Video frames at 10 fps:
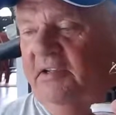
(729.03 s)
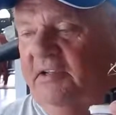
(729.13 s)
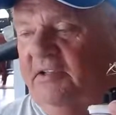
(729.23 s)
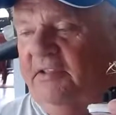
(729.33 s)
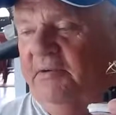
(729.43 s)

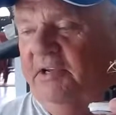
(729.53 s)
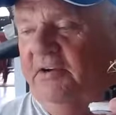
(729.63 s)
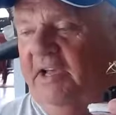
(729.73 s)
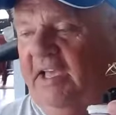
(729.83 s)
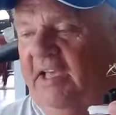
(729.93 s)
There we
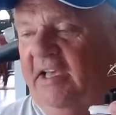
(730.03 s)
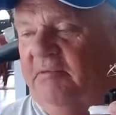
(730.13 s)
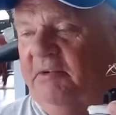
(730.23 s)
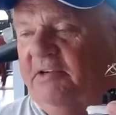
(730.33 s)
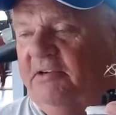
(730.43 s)
go. Add
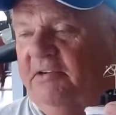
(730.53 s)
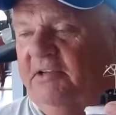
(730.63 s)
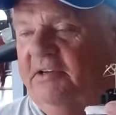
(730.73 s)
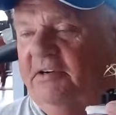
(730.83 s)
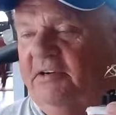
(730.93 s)

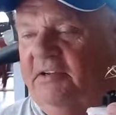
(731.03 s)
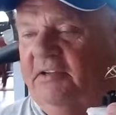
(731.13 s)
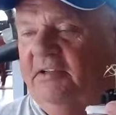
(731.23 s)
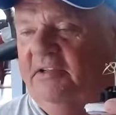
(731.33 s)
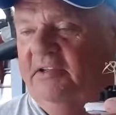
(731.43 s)
moderator.
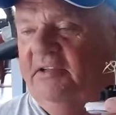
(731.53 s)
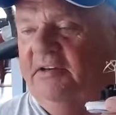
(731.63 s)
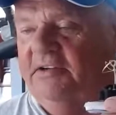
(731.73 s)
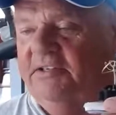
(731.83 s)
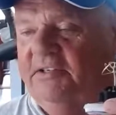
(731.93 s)

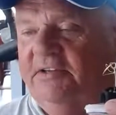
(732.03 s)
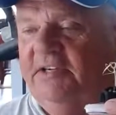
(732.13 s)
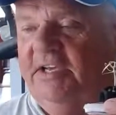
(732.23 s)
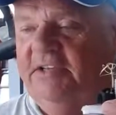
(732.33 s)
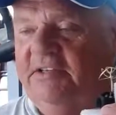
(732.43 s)
Arizona,
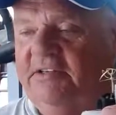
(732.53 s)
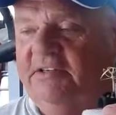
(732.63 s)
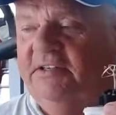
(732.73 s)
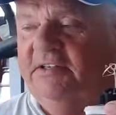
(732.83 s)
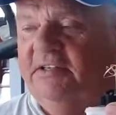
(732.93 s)
how you
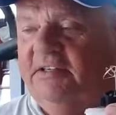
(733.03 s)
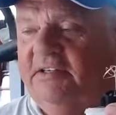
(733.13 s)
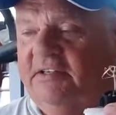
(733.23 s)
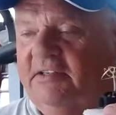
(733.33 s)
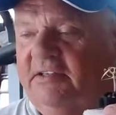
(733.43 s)
doing?
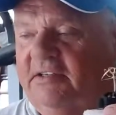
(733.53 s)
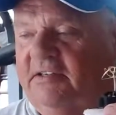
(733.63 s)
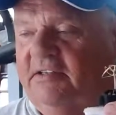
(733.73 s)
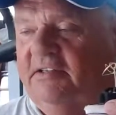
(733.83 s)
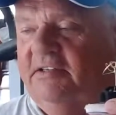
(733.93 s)

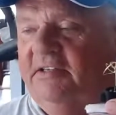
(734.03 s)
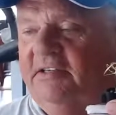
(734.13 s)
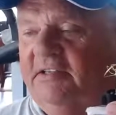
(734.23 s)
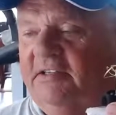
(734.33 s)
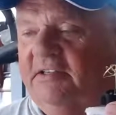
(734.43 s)
And
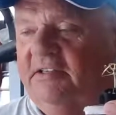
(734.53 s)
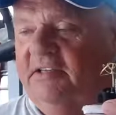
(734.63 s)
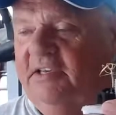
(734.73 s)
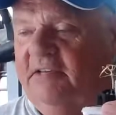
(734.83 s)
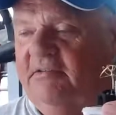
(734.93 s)
then
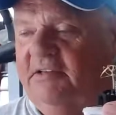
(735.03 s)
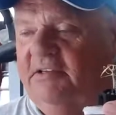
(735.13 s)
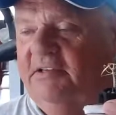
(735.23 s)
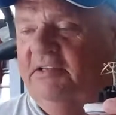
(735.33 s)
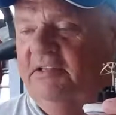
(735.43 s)

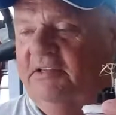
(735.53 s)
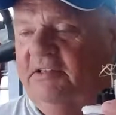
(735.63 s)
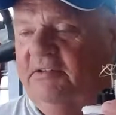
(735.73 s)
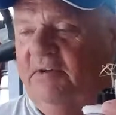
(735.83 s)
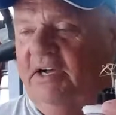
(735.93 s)

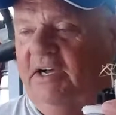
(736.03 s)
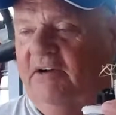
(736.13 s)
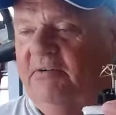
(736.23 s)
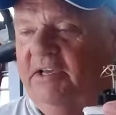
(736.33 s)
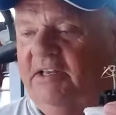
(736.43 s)
Kevin. Wow,
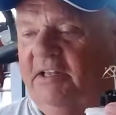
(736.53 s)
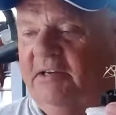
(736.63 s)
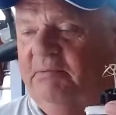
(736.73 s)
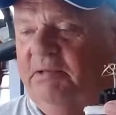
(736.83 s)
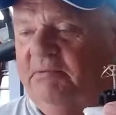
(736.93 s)
we got a lot
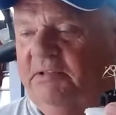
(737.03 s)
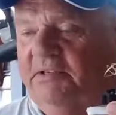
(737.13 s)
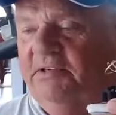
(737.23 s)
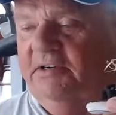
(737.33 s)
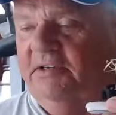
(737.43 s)
of people
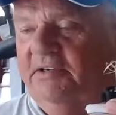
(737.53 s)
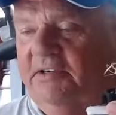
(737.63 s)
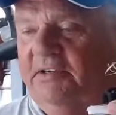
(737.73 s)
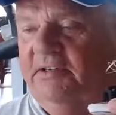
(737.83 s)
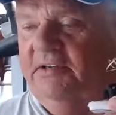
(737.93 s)
here.
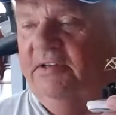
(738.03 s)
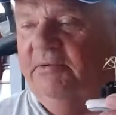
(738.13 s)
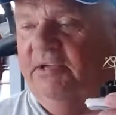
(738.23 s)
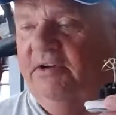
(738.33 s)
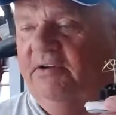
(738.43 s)
Good. There
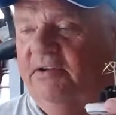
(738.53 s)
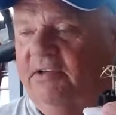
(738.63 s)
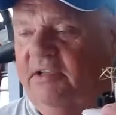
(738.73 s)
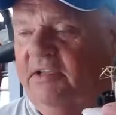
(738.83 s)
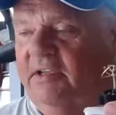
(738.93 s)
we go.
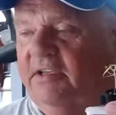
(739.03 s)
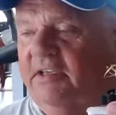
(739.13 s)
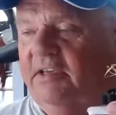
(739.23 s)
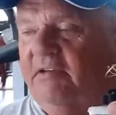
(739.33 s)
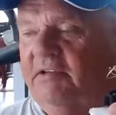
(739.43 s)

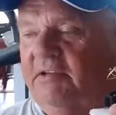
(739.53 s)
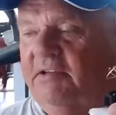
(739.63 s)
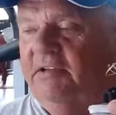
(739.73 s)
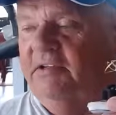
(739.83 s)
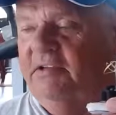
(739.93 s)
Kevin.